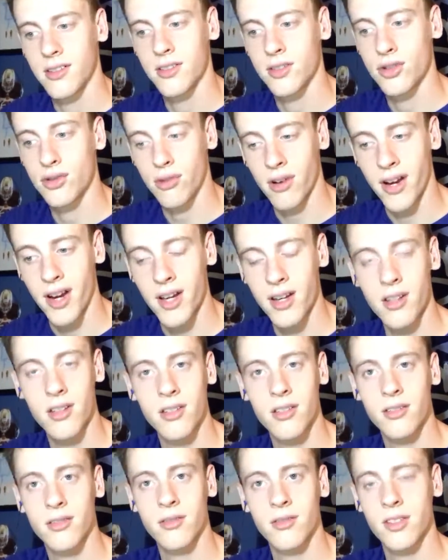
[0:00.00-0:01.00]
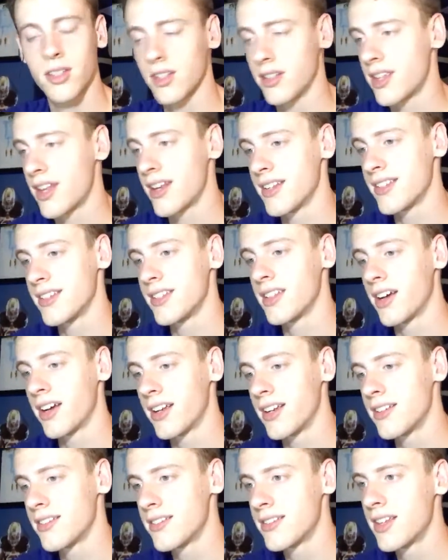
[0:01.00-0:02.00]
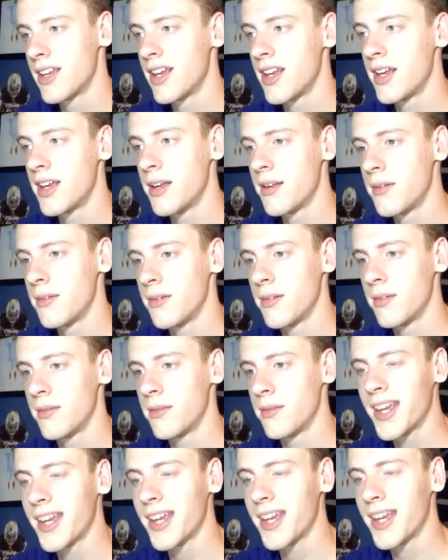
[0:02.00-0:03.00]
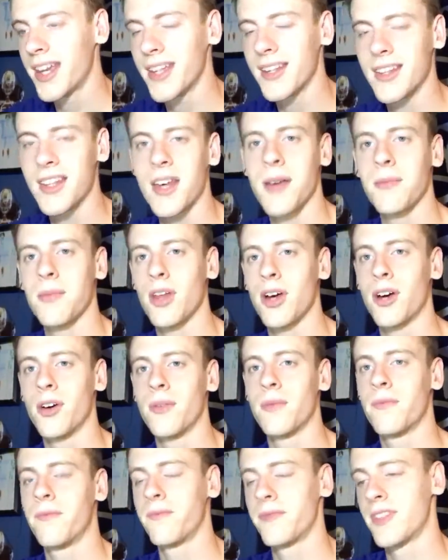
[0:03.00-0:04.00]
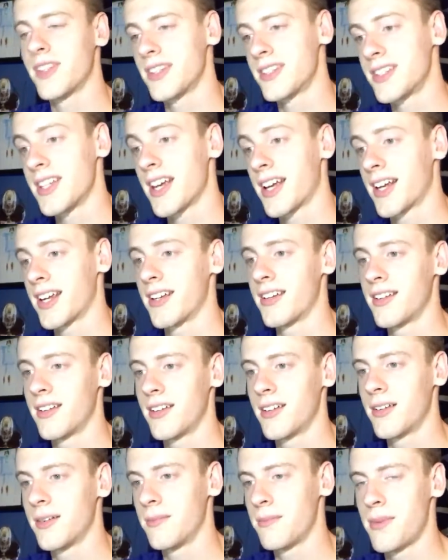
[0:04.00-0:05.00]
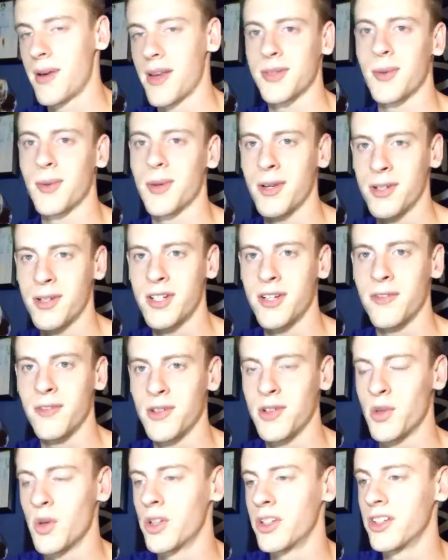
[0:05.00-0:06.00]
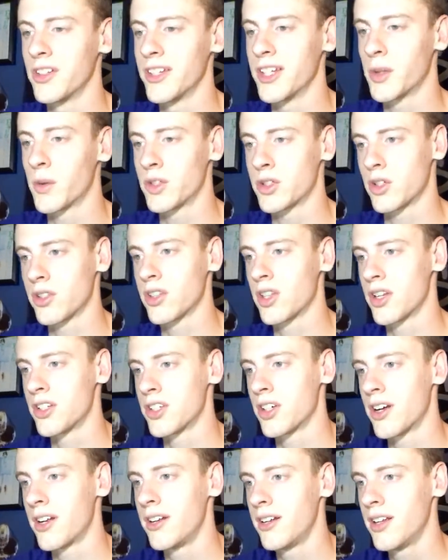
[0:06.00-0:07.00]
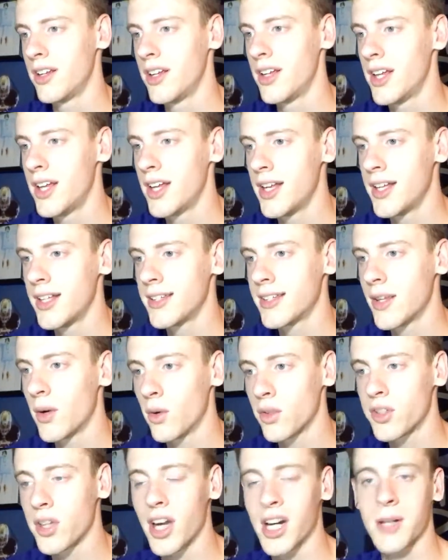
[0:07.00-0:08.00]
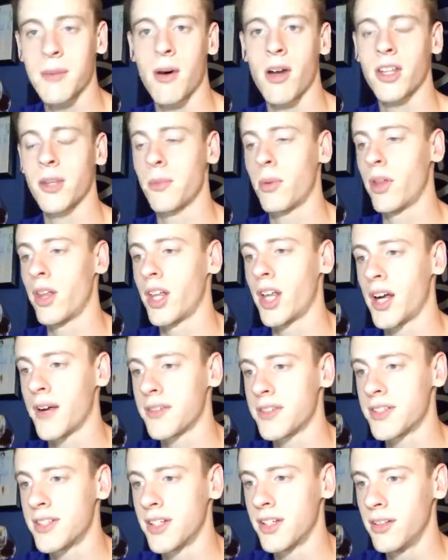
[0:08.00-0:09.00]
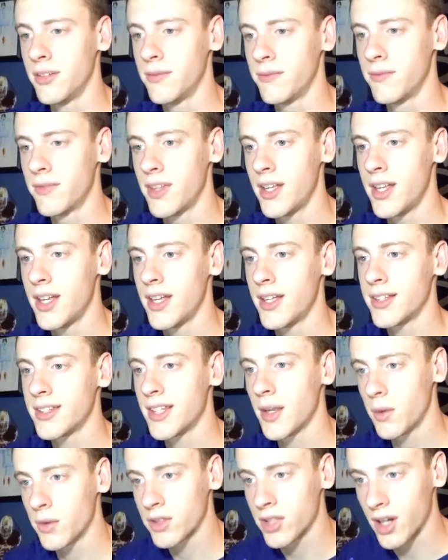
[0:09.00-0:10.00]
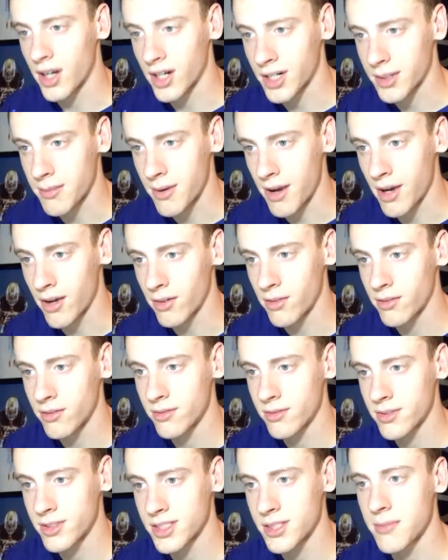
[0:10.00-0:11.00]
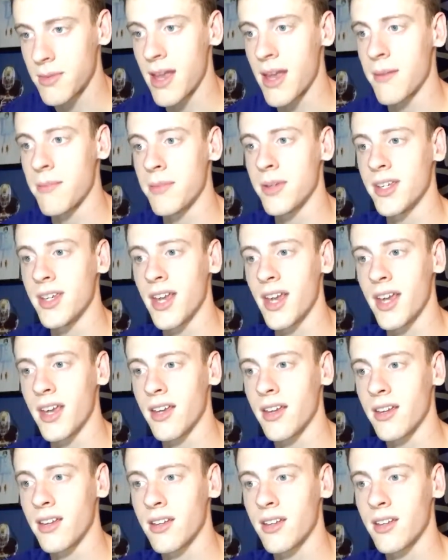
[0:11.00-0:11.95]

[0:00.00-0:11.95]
trade to the Tennessee Titans, making them, though, the second best wide receiver duo in the league, which I'll touch on. Then we'll talk about the playoffs still. Then we'll talk about some NBA